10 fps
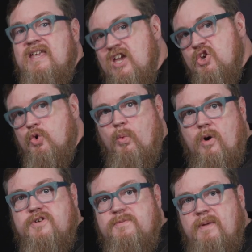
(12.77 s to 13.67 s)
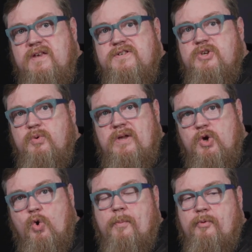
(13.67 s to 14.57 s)
get your workspace to
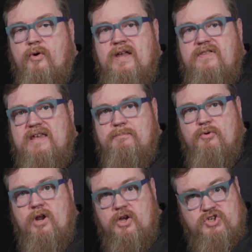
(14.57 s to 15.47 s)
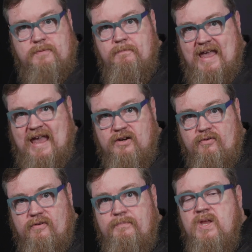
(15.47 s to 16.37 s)
incorporate the production
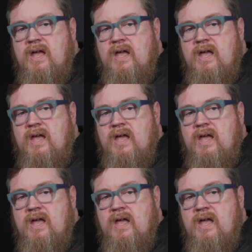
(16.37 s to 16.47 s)
panel,